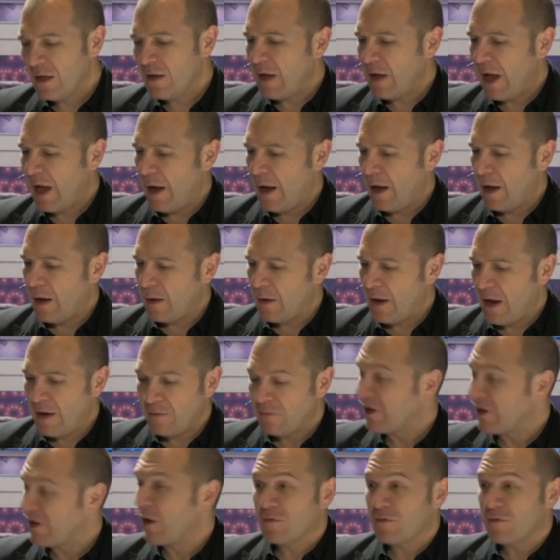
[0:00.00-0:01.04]
Uh, and,
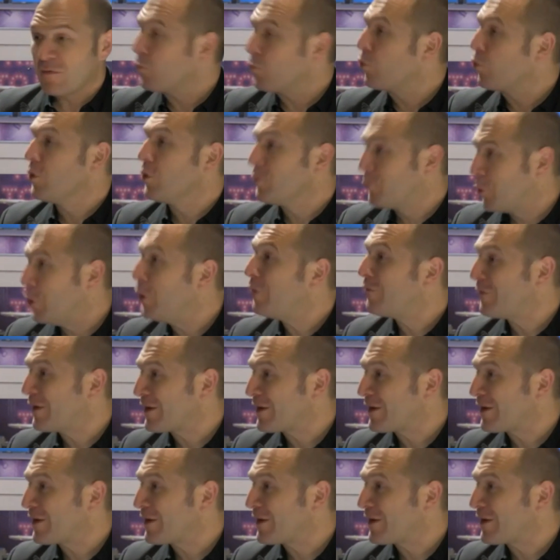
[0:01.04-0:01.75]
you know, word perfect.